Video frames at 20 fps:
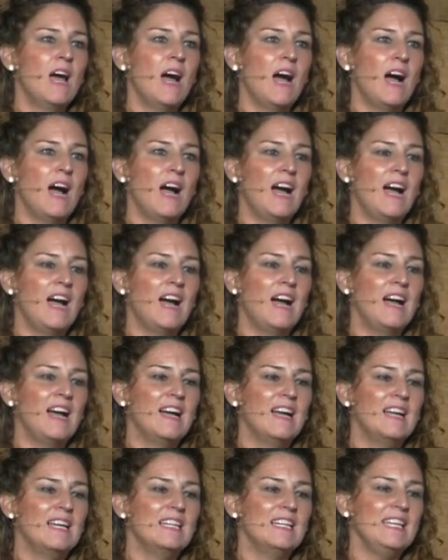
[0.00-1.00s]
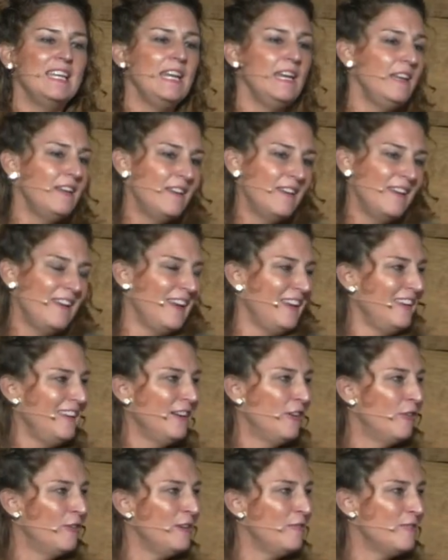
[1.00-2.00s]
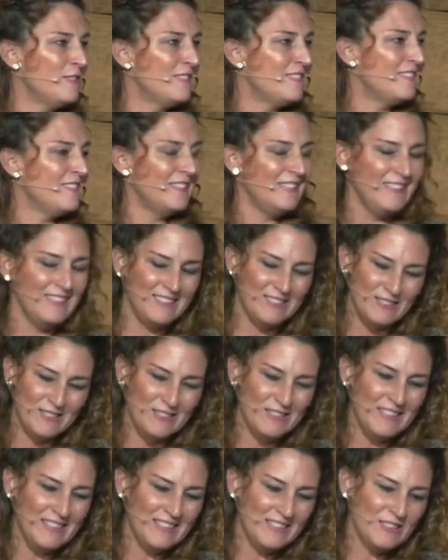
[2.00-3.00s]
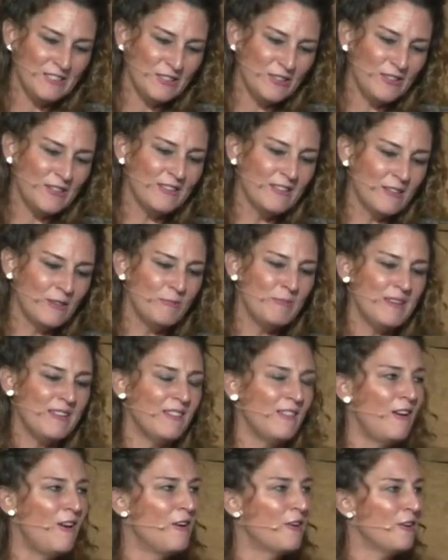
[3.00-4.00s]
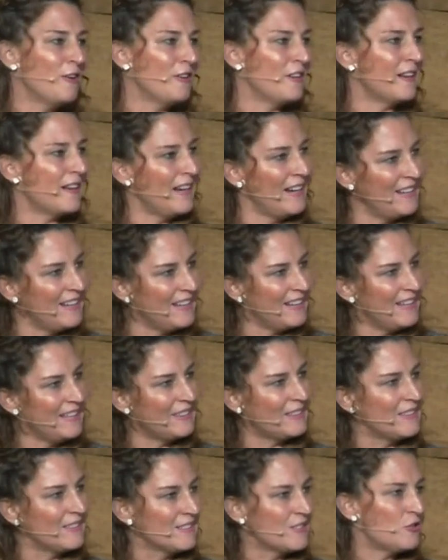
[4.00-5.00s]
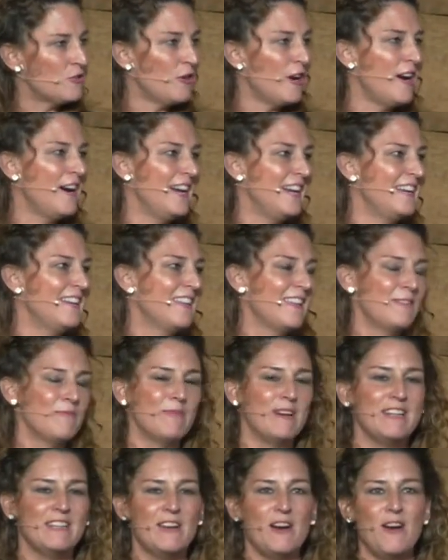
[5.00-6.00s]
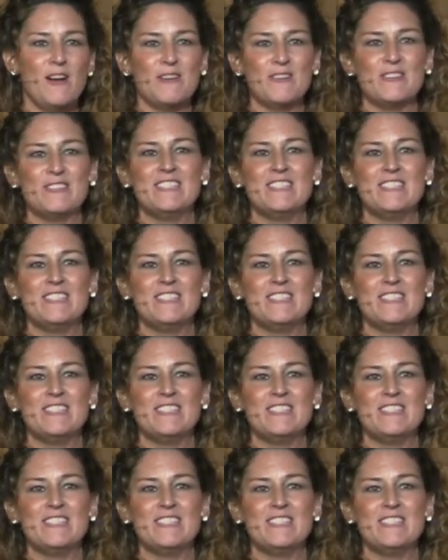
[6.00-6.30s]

uh, he'd, you know, he was, he he took a little bit longer to kind of hit the stride than my daughters